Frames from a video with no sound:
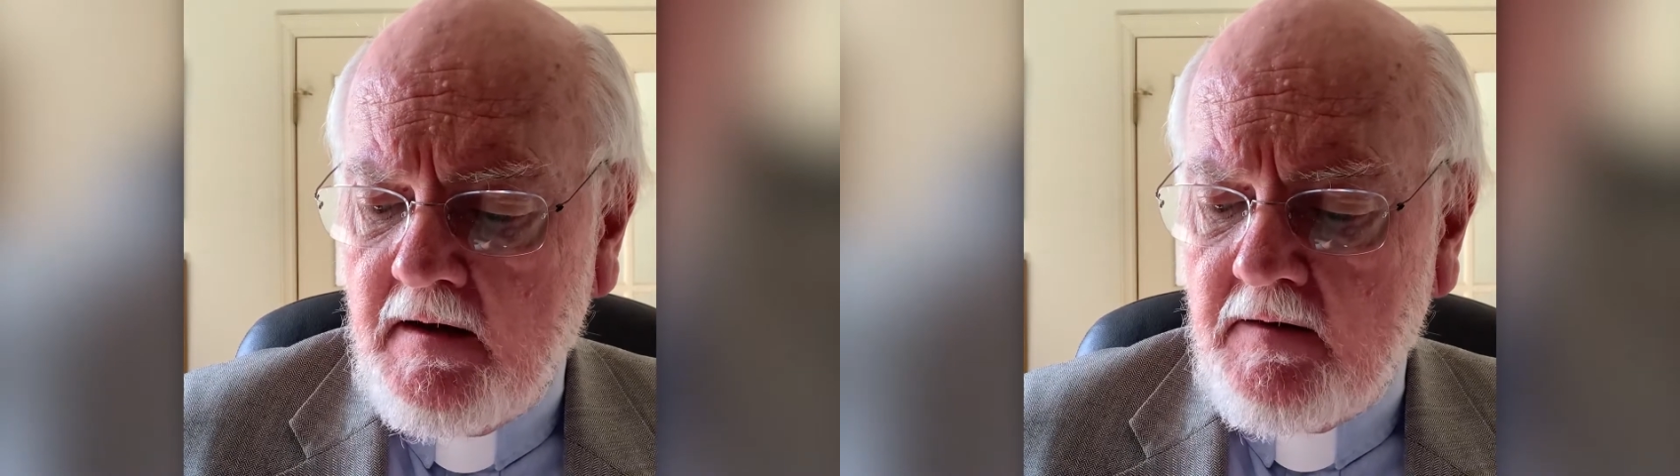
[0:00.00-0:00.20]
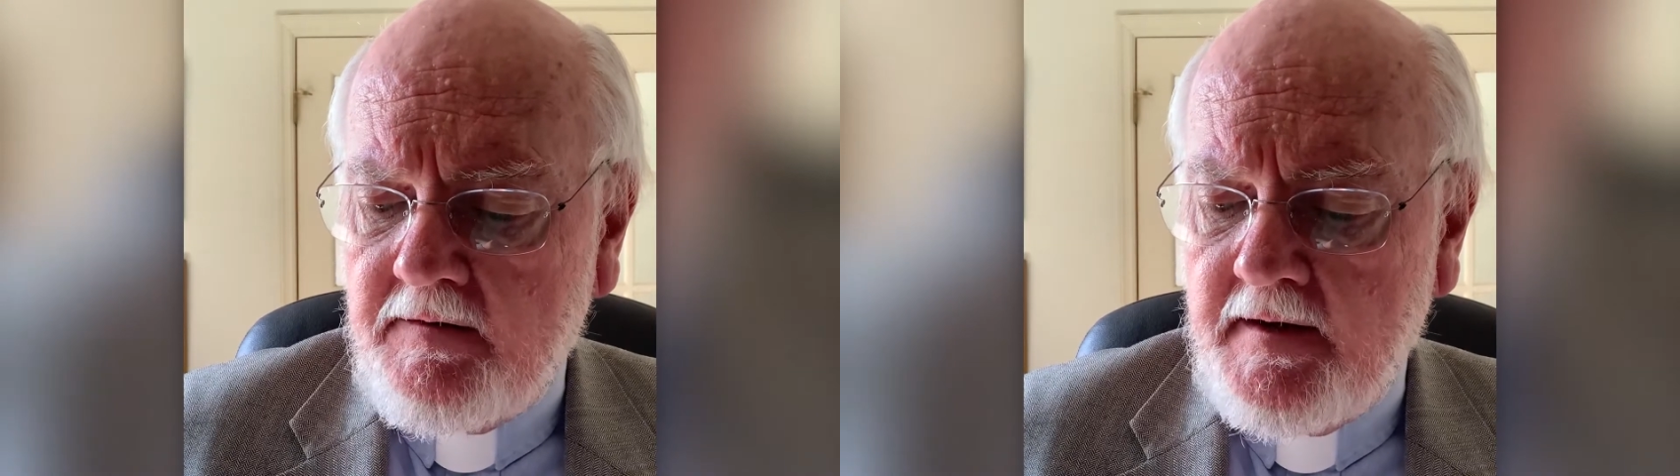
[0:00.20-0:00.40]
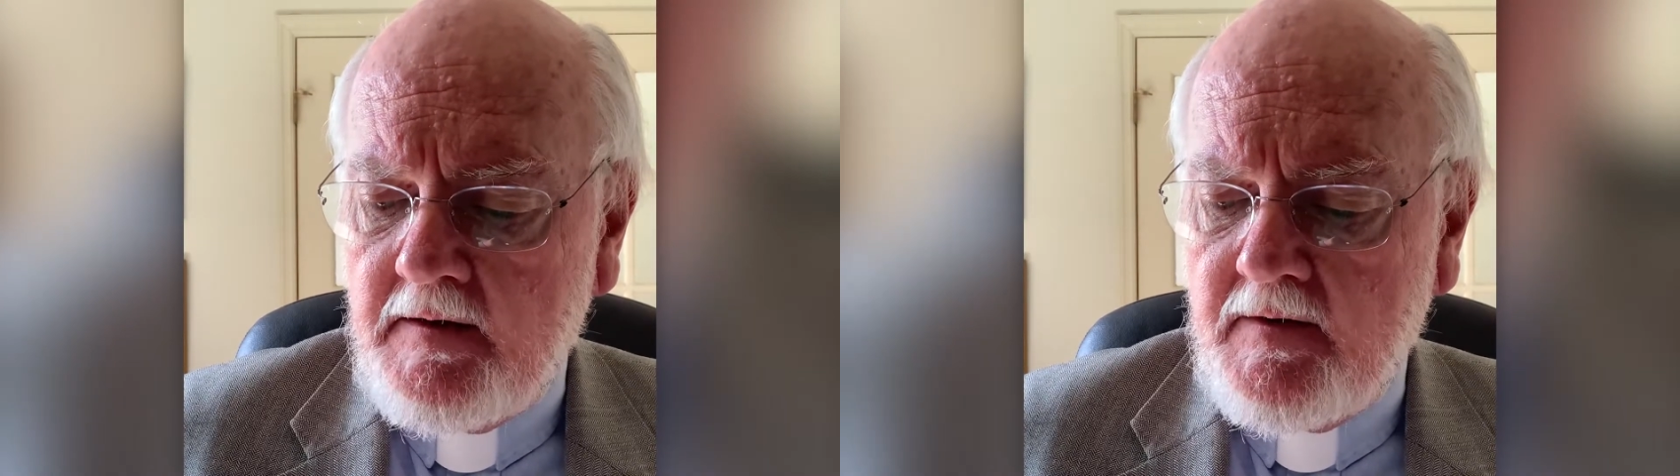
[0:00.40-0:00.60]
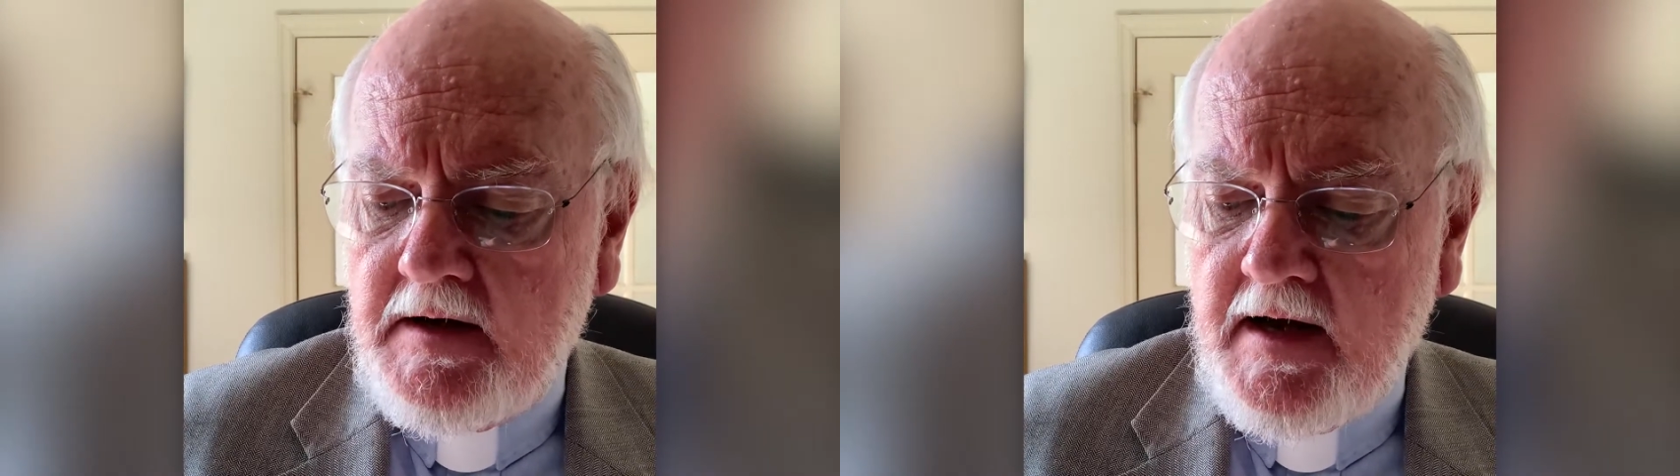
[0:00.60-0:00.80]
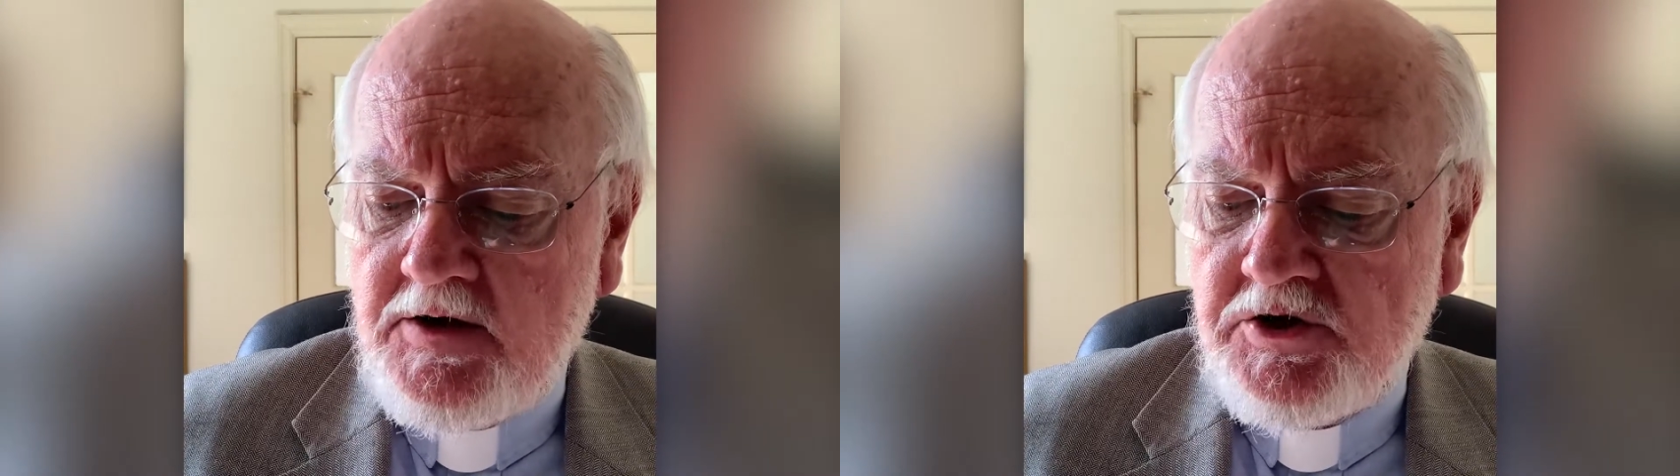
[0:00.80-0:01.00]
Then the
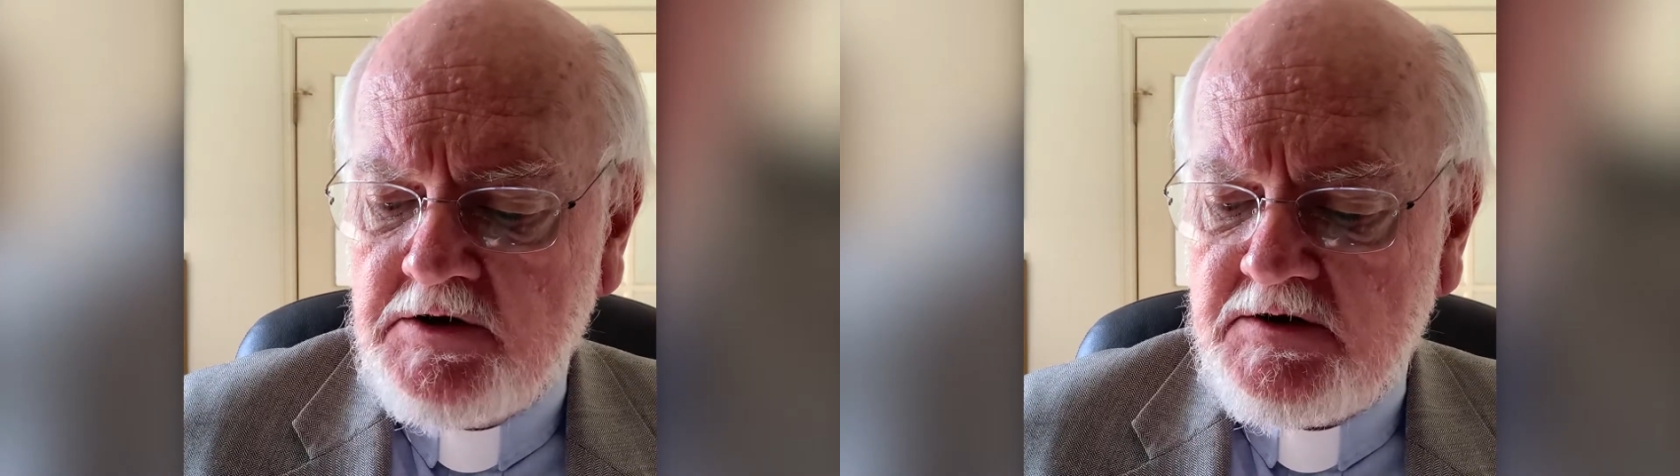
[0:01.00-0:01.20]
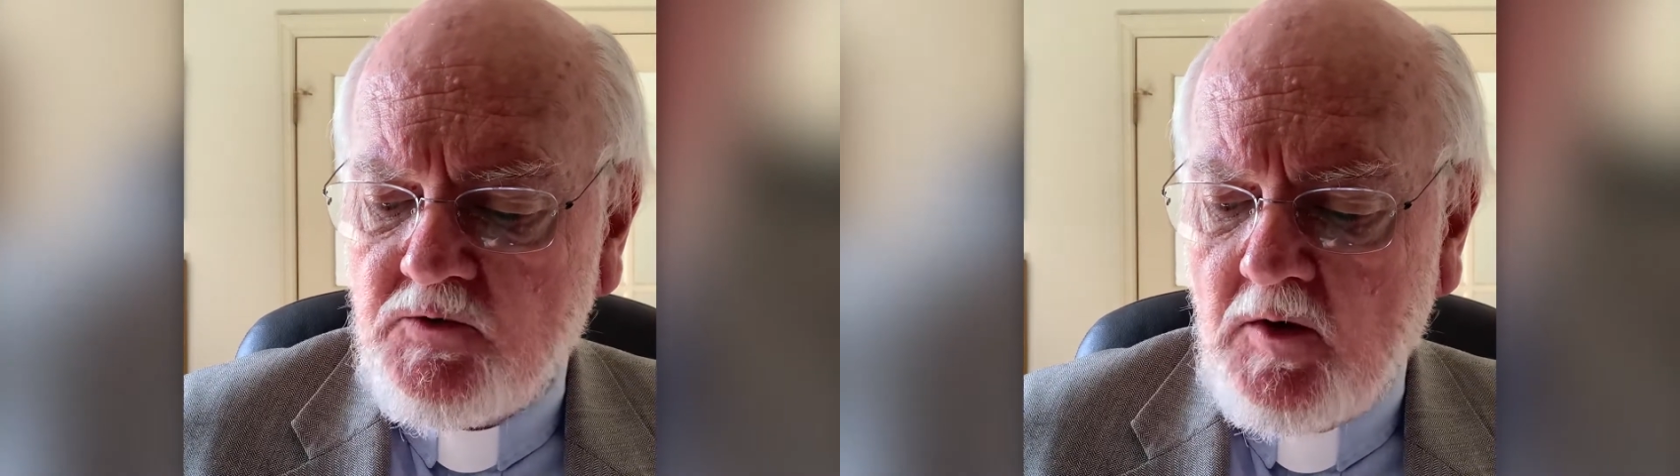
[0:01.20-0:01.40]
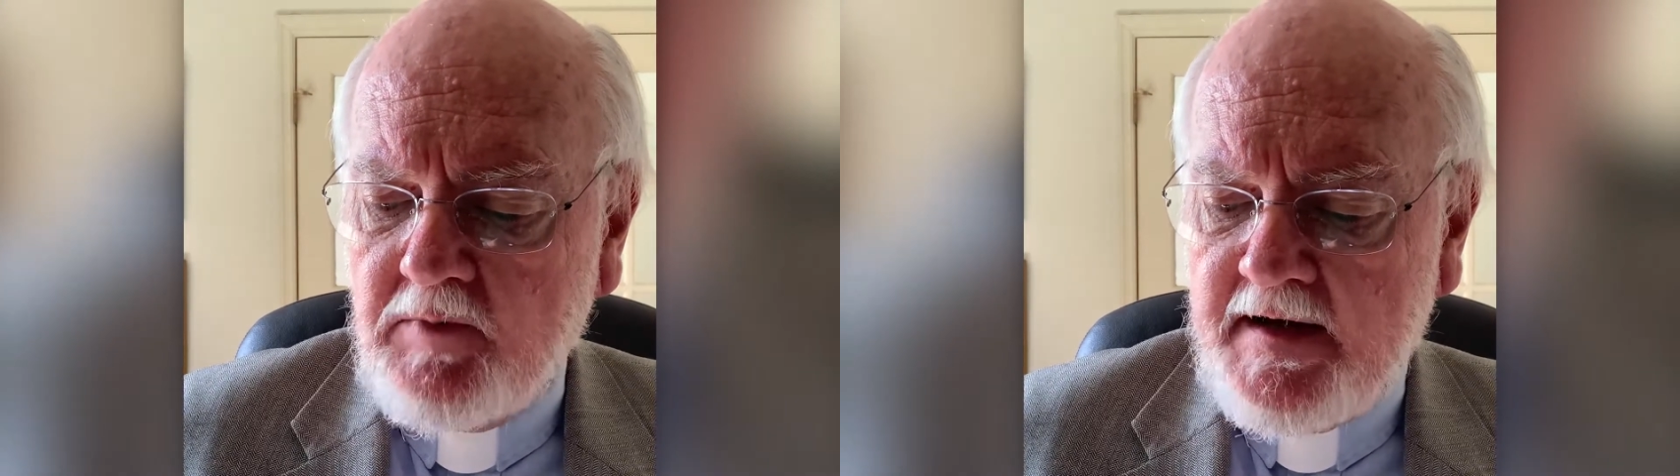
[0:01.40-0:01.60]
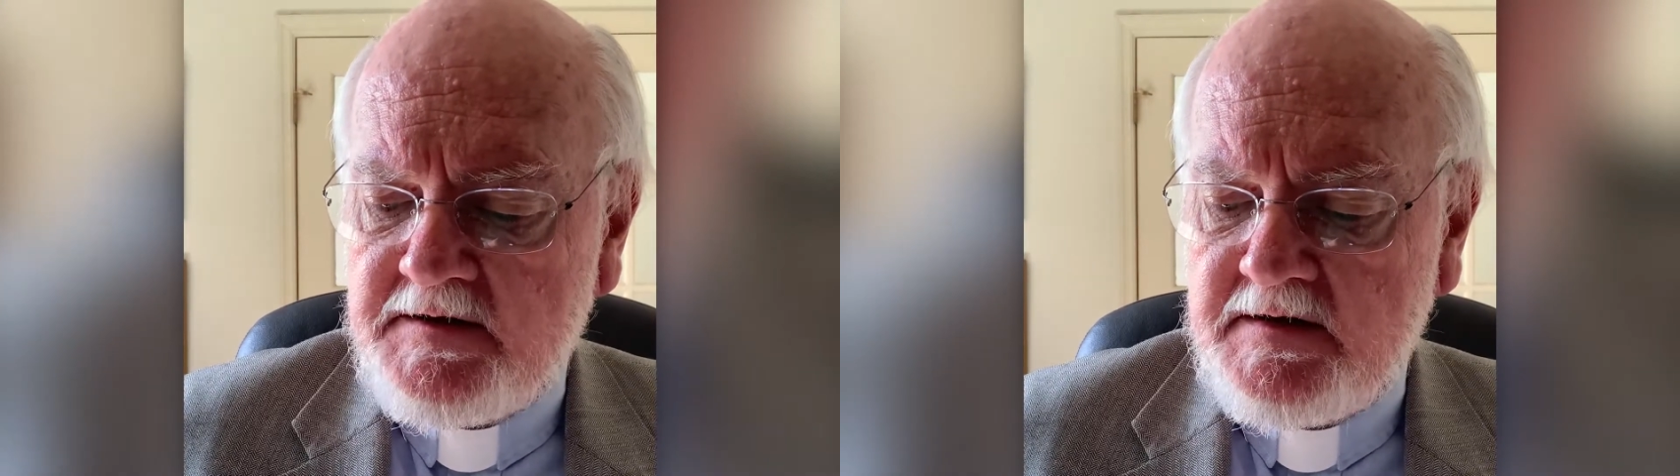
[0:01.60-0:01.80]
nations will bless